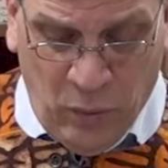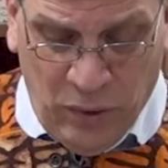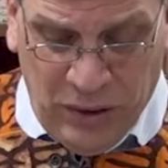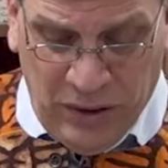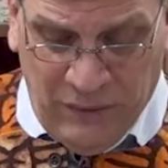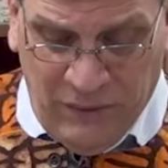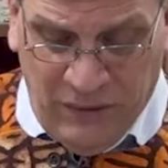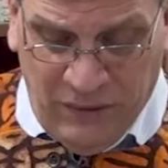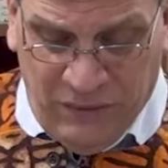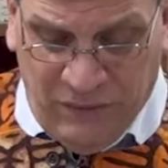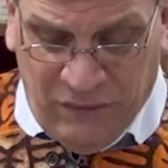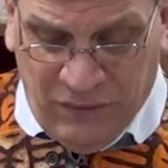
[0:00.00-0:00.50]
will
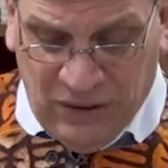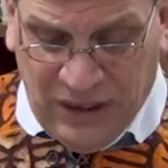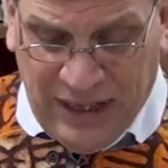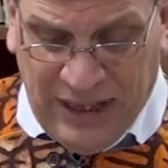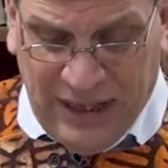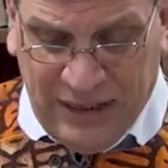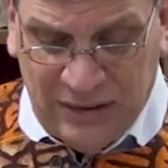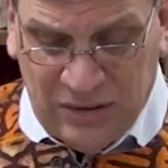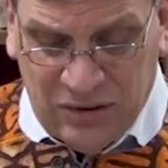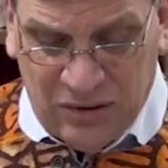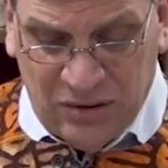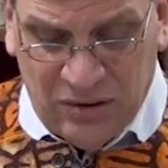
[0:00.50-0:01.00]
of the
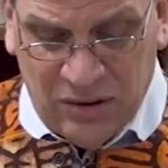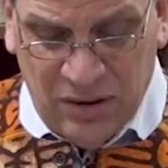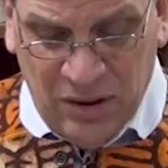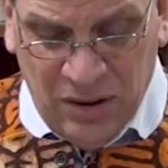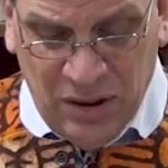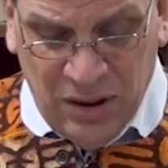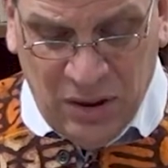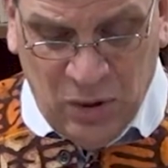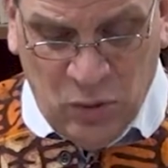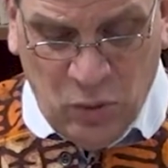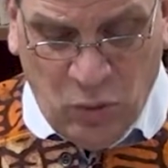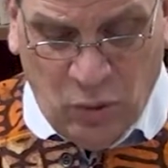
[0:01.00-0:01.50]
flesh,
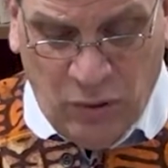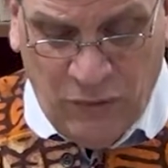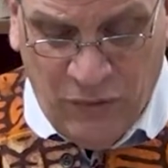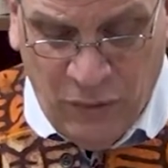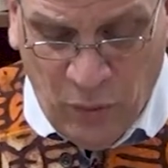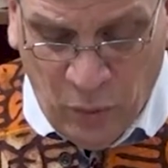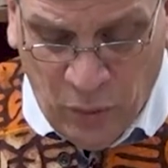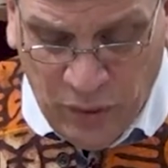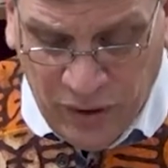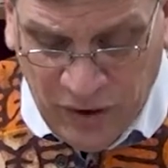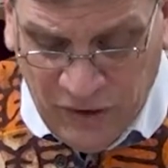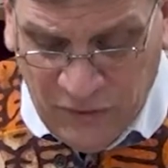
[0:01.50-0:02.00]
nor of
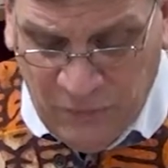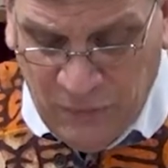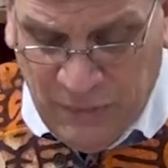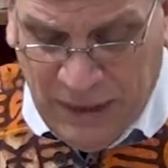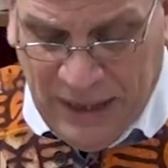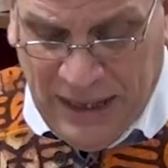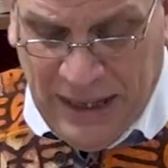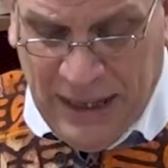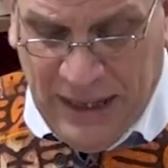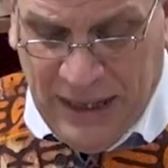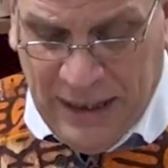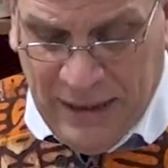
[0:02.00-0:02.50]
the will of
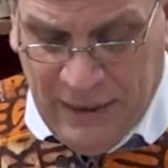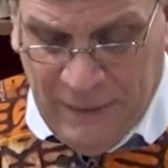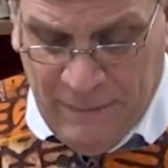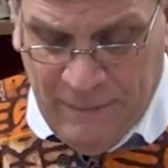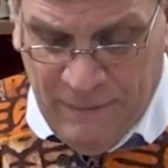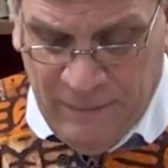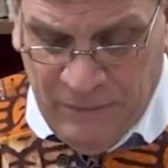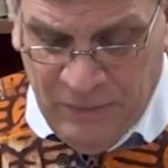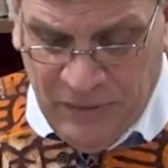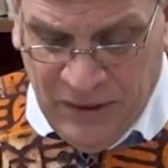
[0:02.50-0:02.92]
man